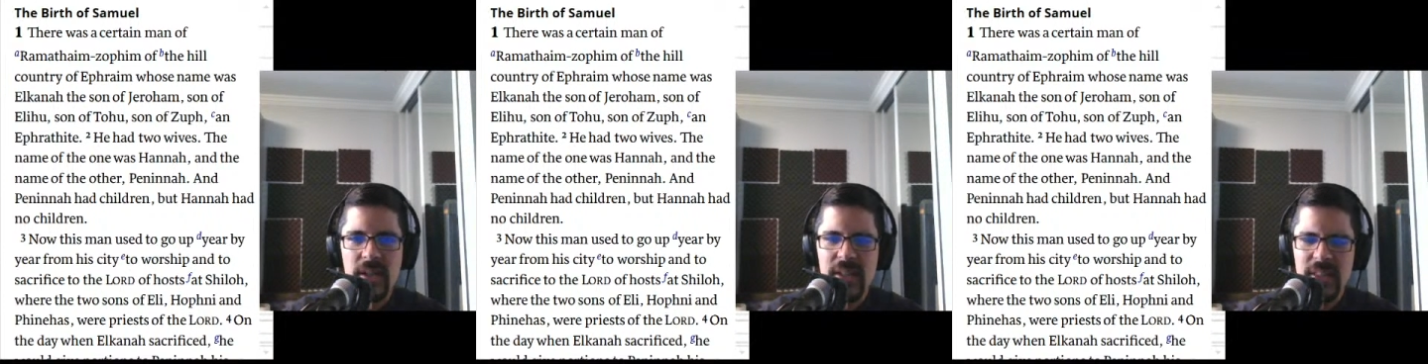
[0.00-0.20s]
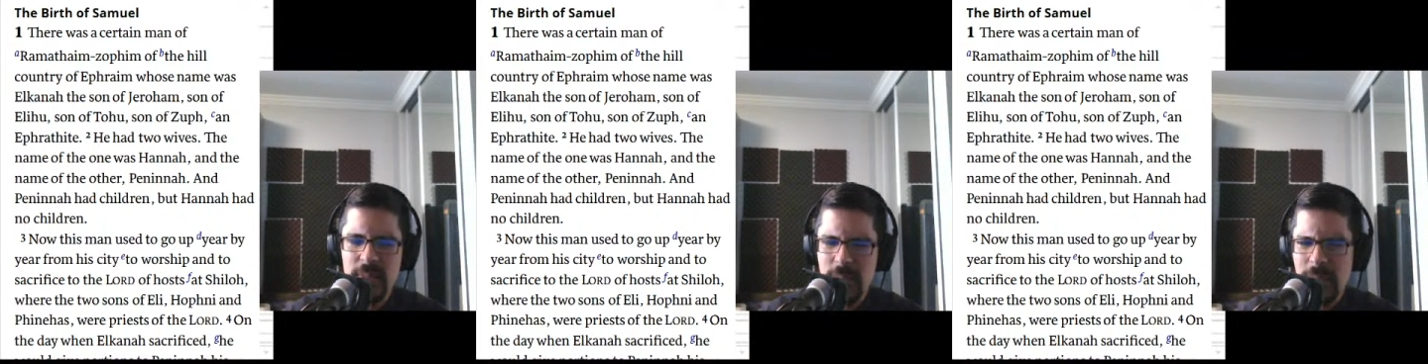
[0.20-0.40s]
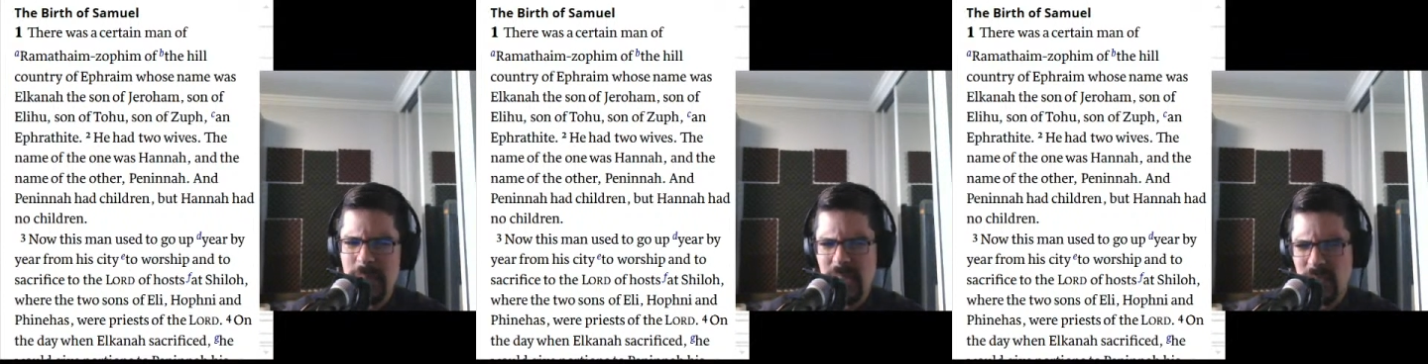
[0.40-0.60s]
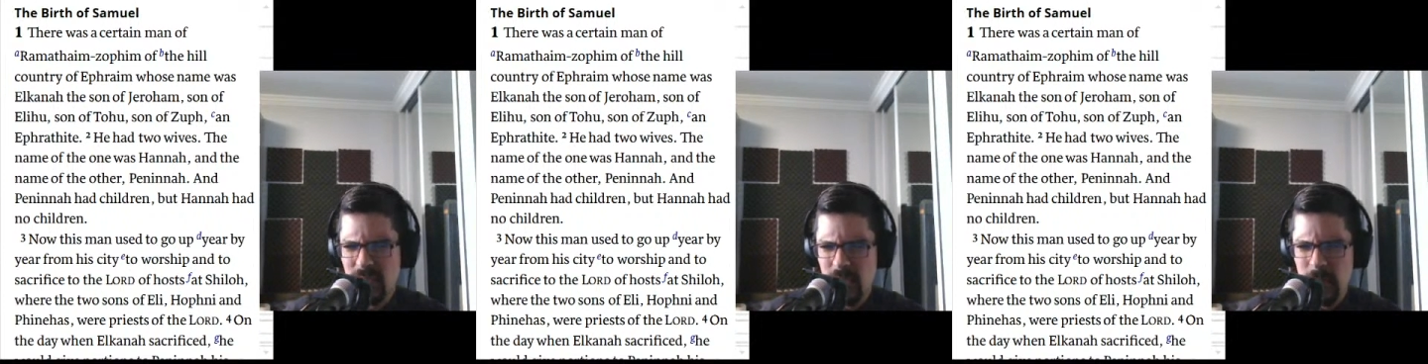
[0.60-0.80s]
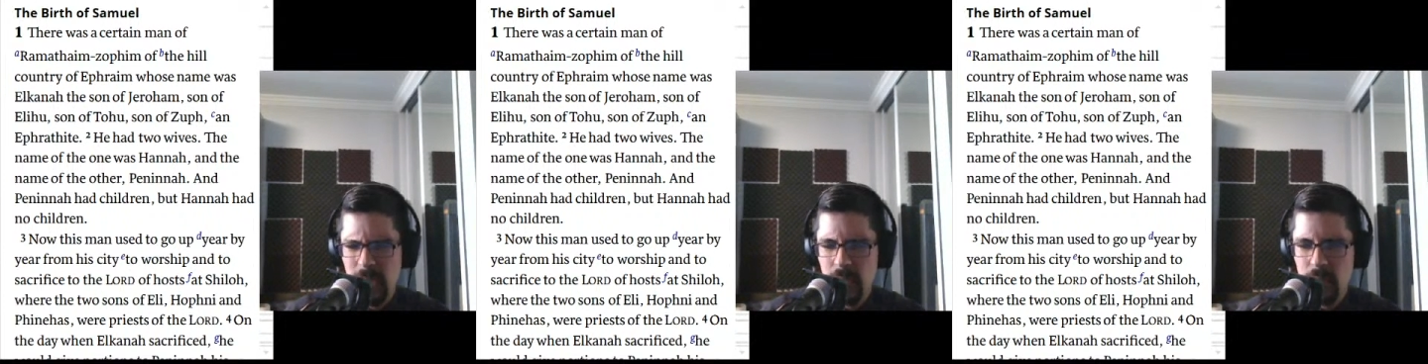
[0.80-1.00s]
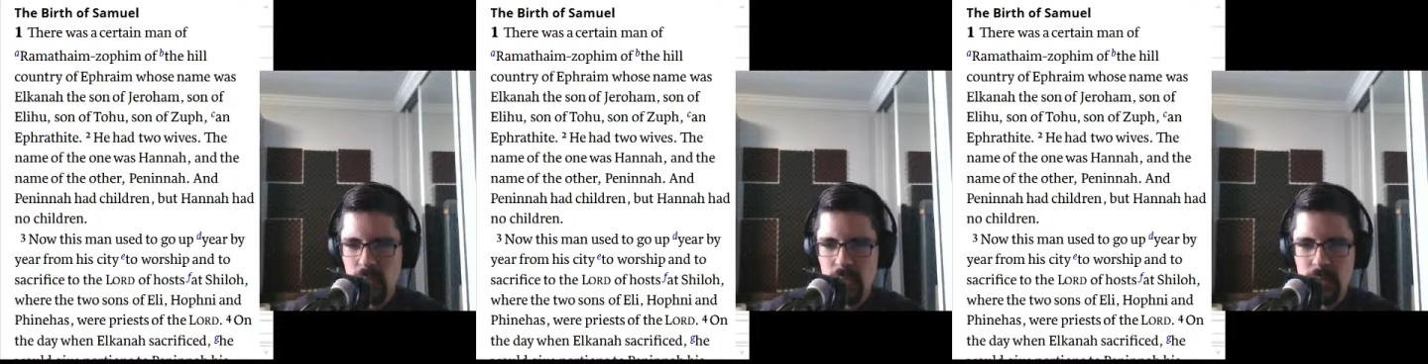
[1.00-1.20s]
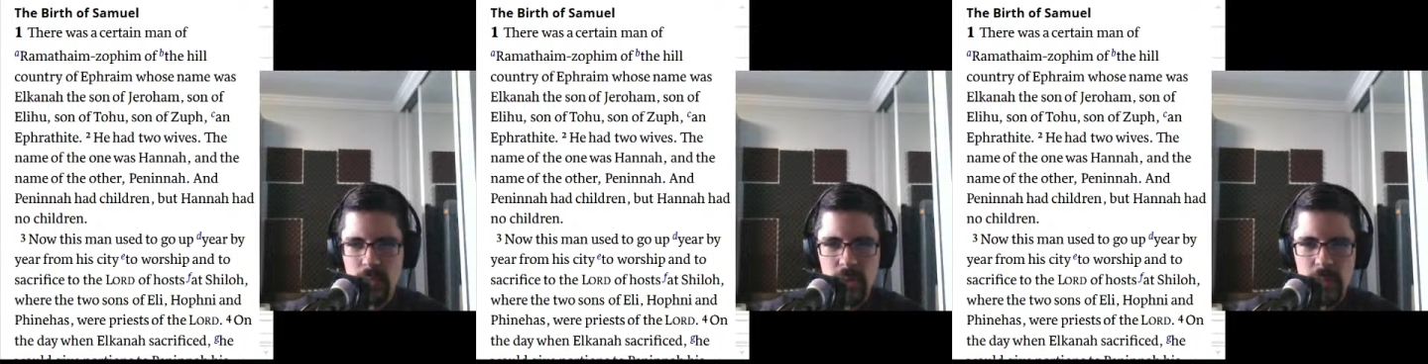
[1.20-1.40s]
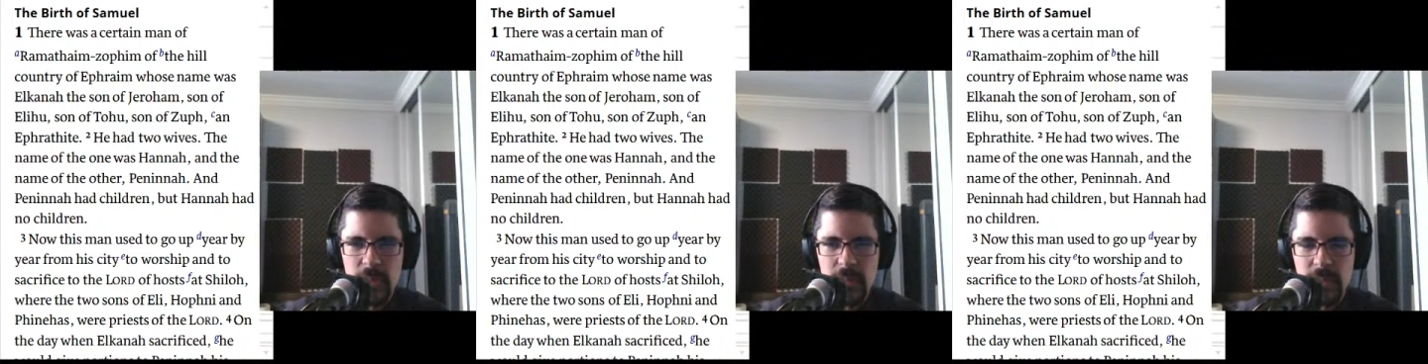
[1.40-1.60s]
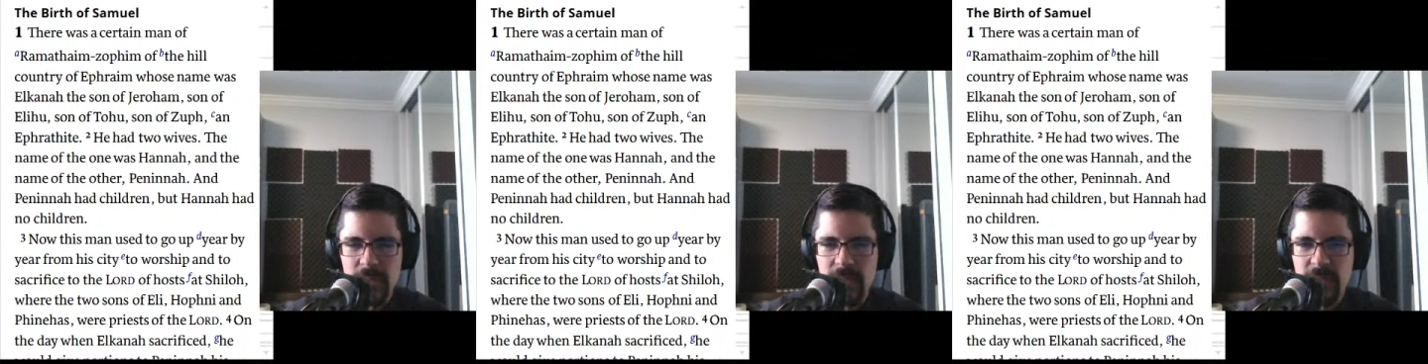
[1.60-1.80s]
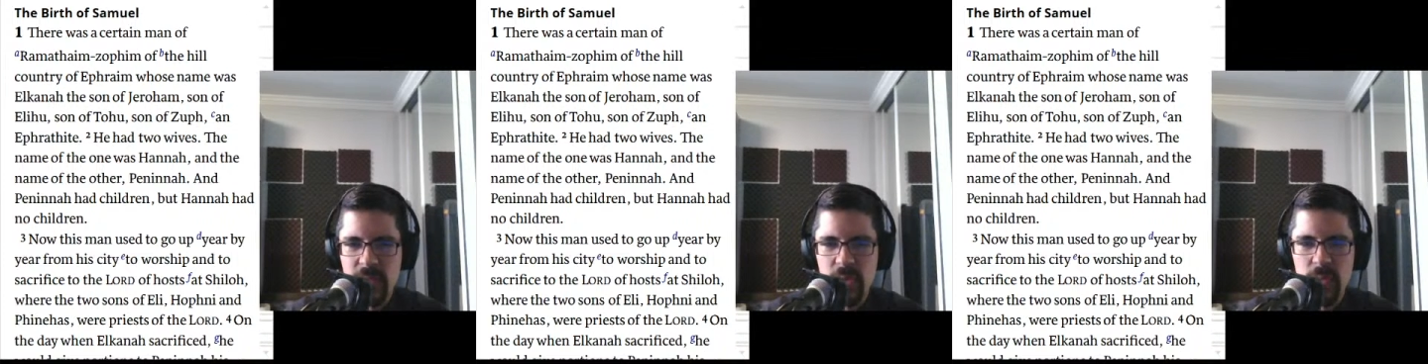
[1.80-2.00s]
I think maybe that's the best word for it, maybe
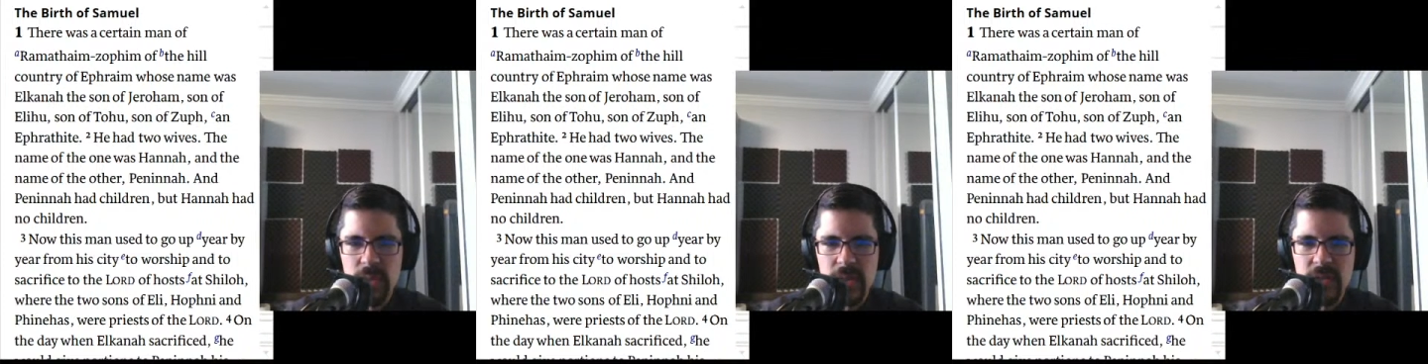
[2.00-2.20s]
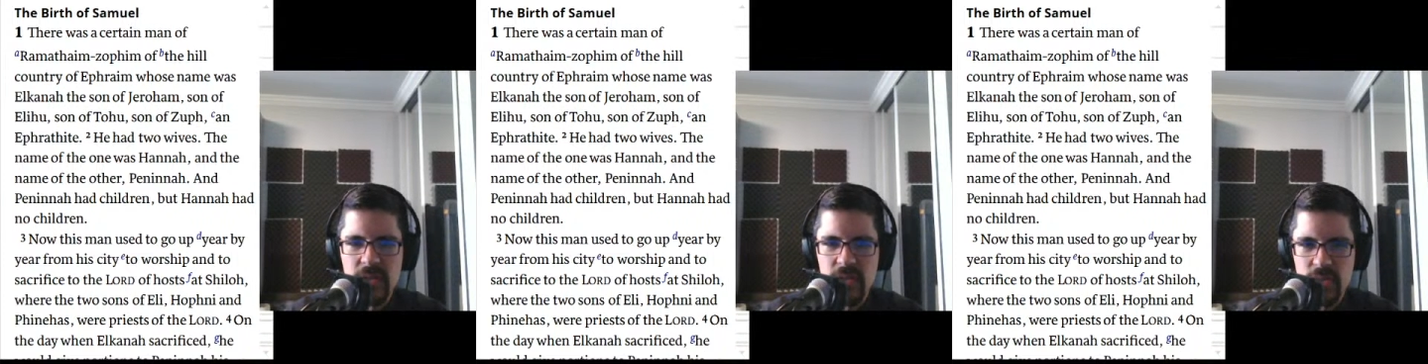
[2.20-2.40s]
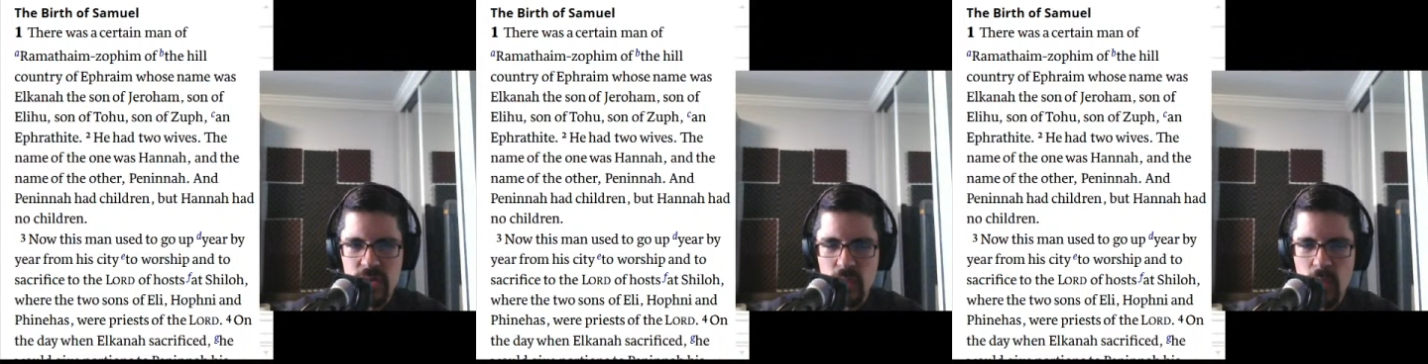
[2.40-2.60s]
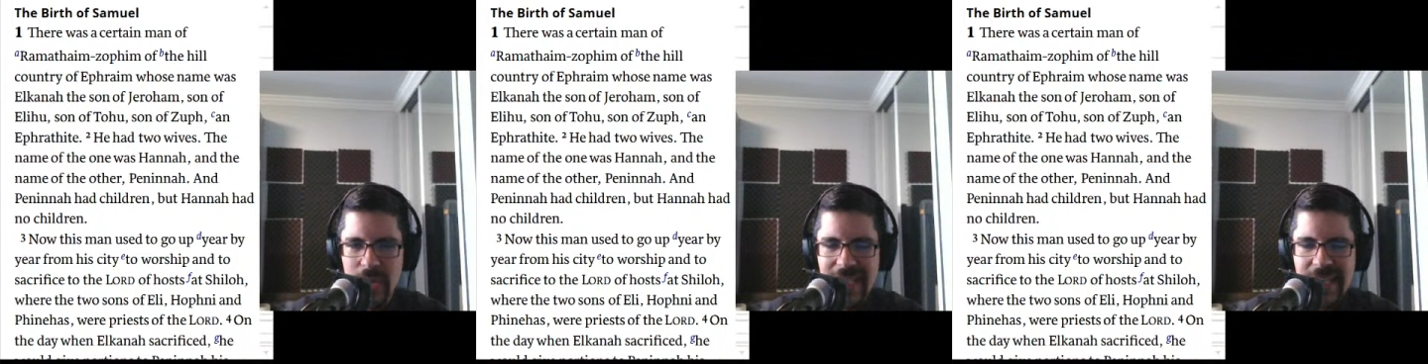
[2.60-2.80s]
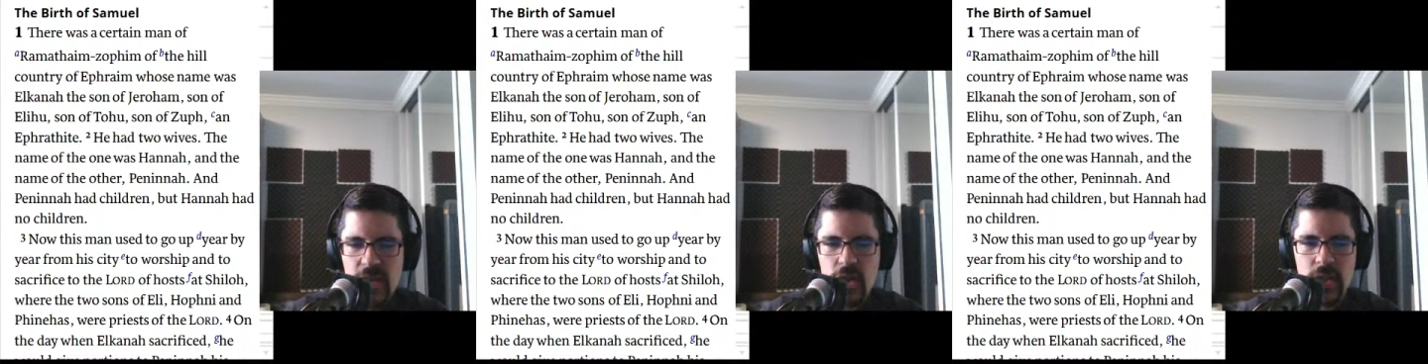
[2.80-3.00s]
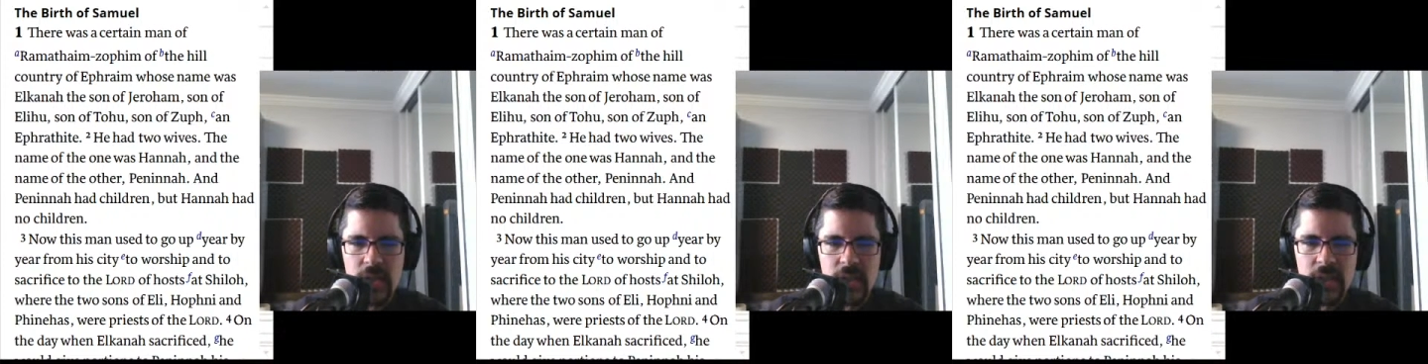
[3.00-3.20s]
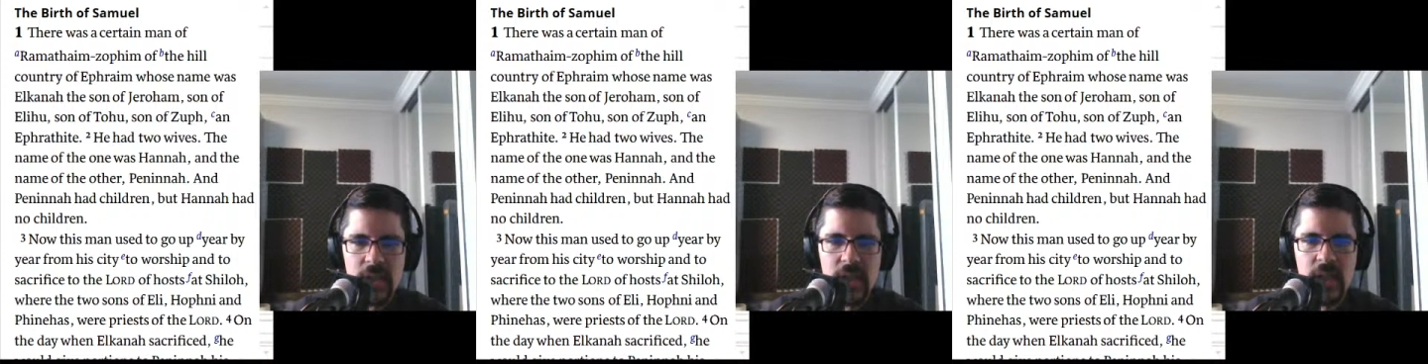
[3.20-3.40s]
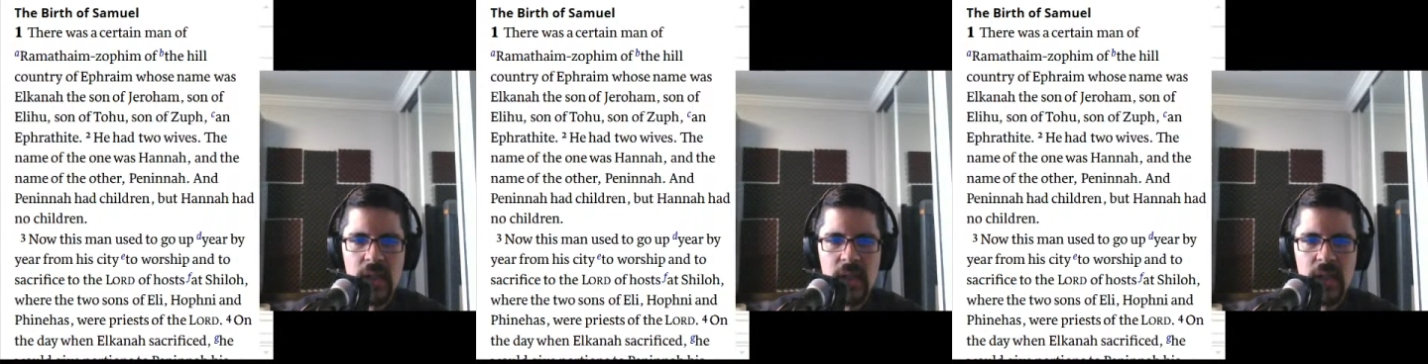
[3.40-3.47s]
fluid situation.